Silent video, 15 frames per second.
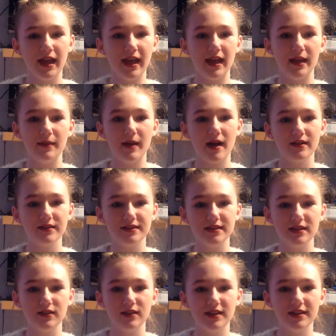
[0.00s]
Um, I'll
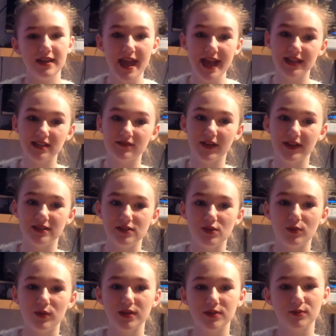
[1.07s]
see you in the next video
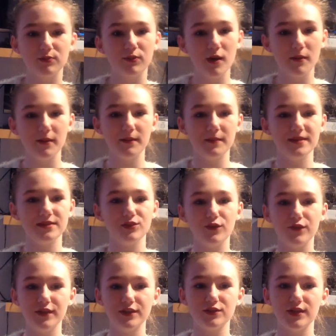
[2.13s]
which will probably be
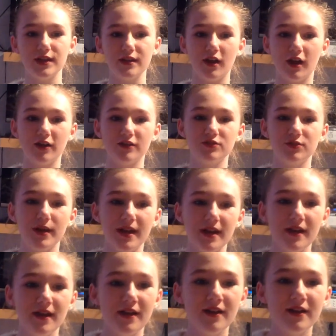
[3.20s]
Sophie doing her twi
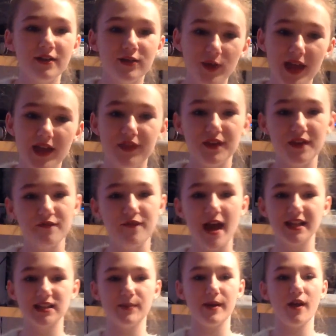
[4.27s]
23
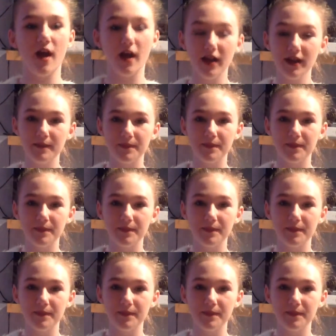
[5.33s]
facts about her.